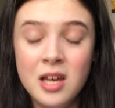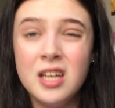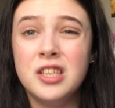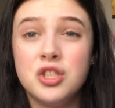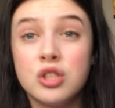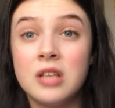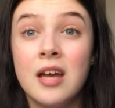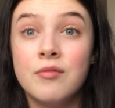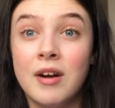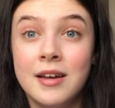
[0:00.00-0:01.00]
It's just
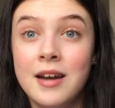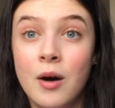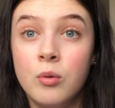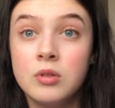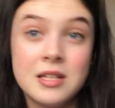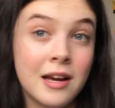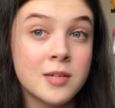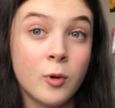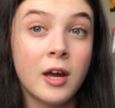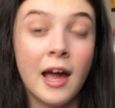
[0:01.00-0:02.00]
like writing out the
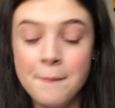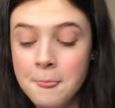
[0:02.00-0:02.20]
textbook again.